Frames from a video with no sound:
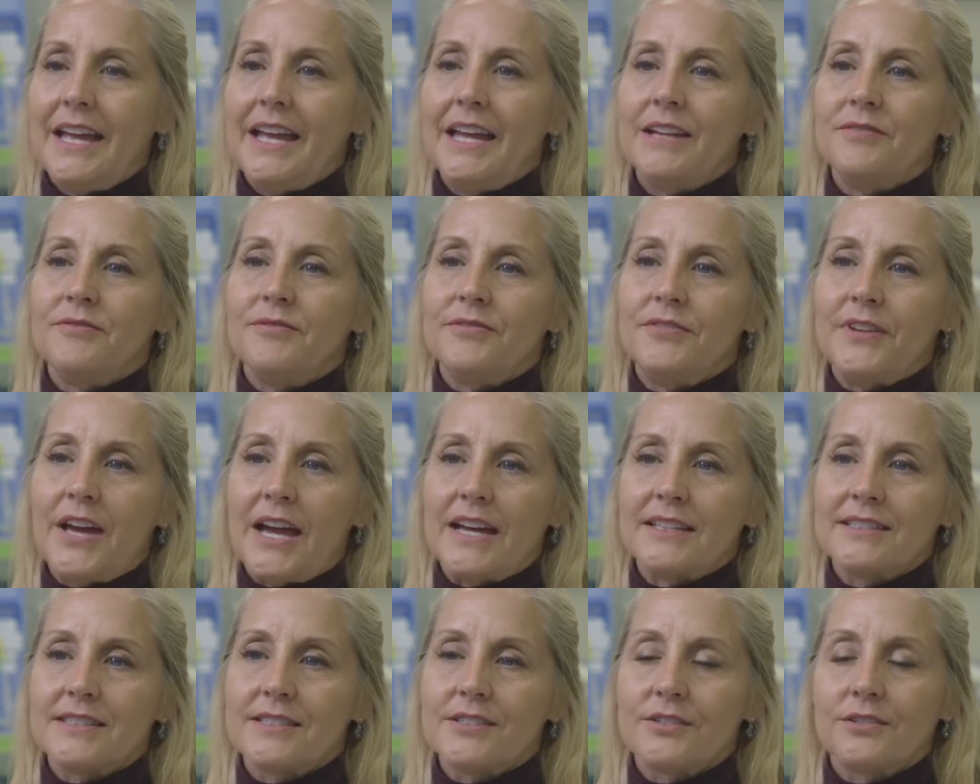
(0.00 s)
And
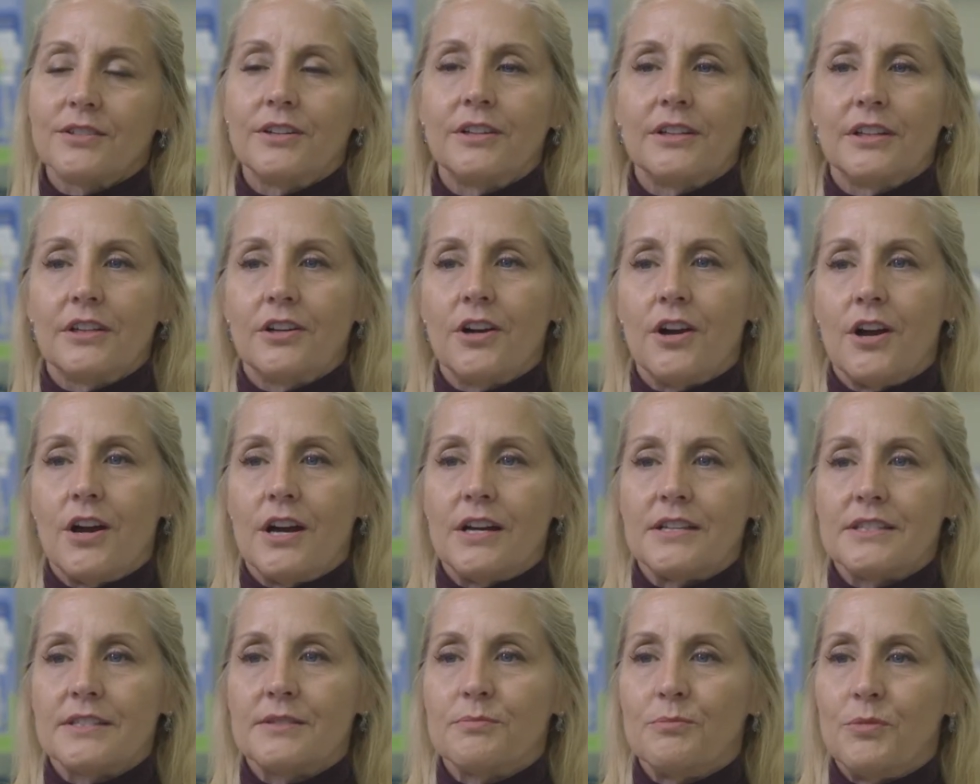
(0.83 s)
fats are going to
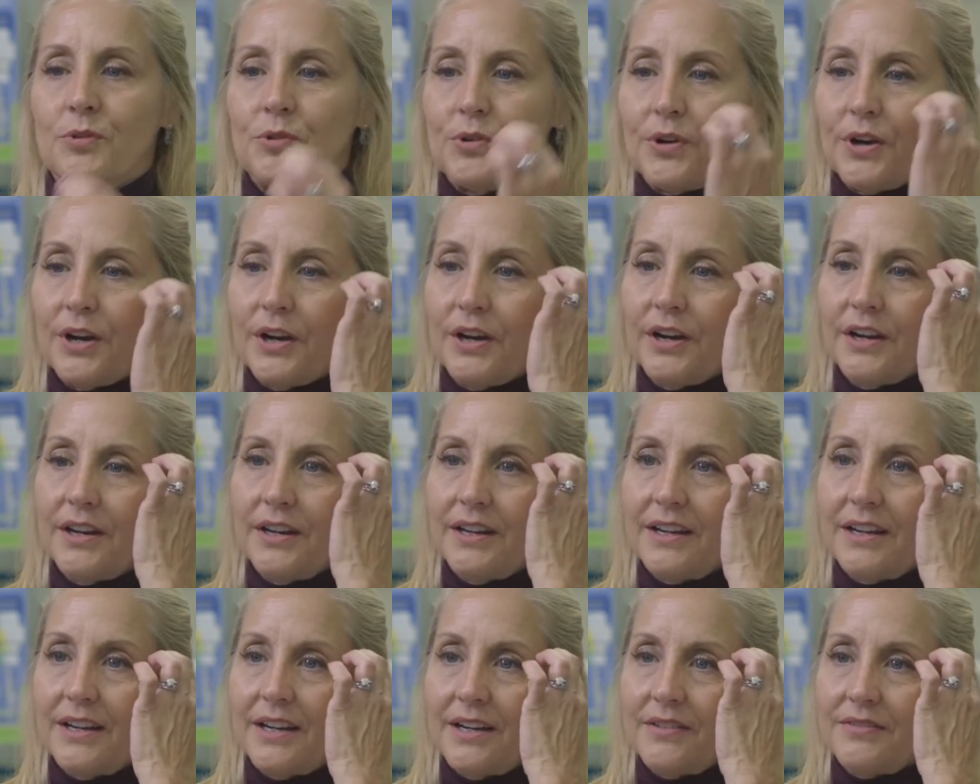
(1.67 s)
cause more
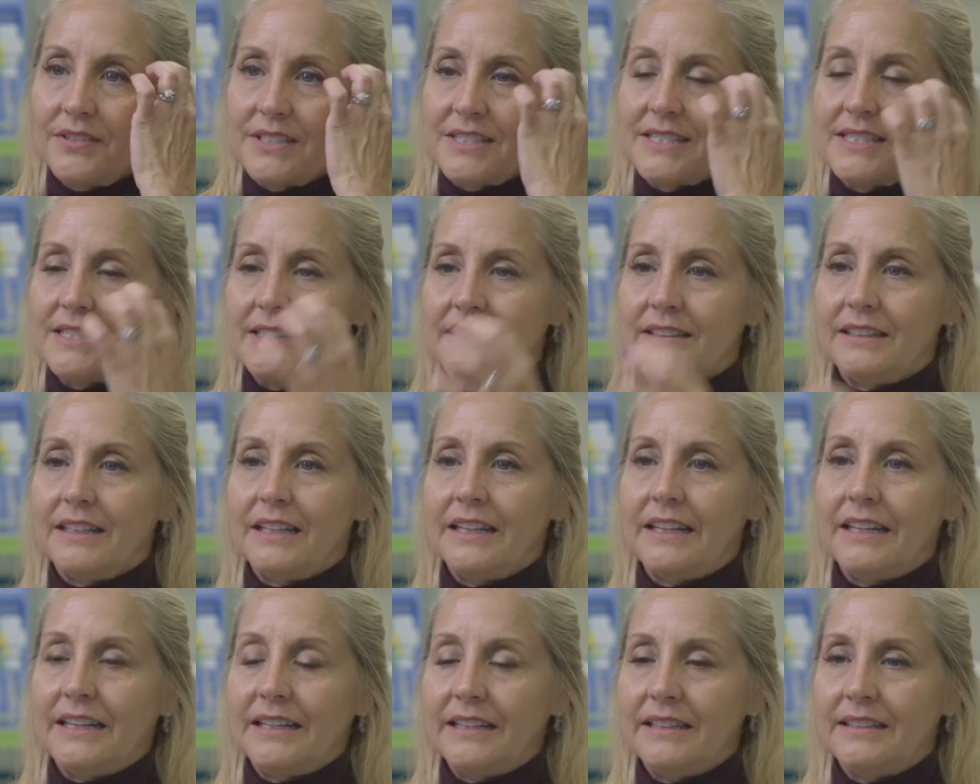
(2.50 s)
of a
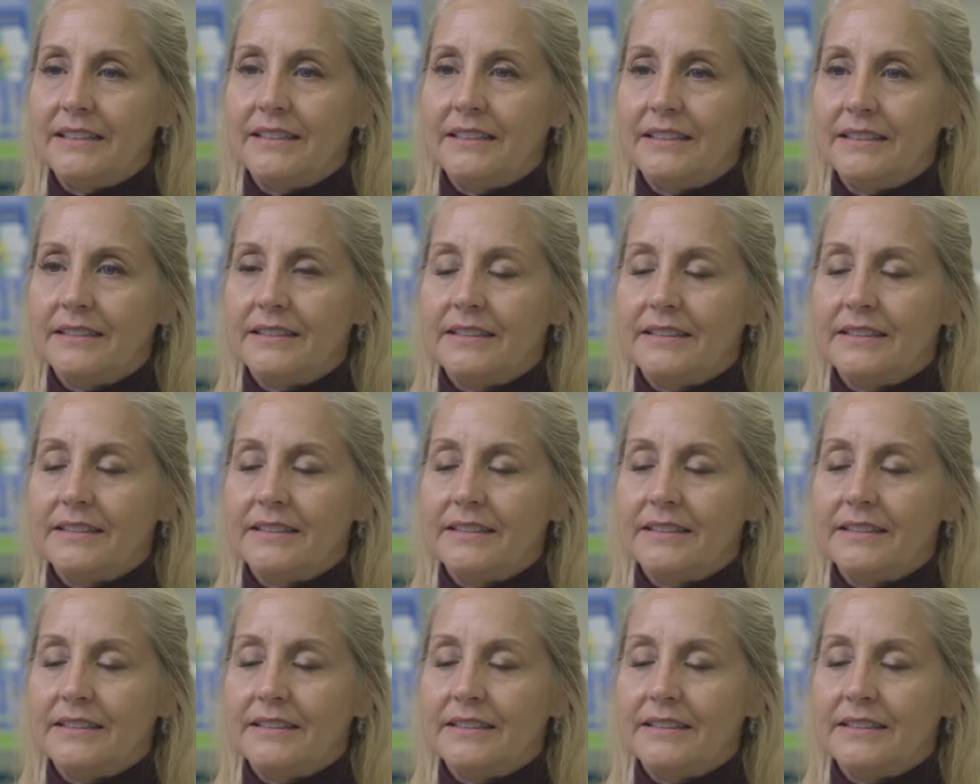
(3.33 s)
delayed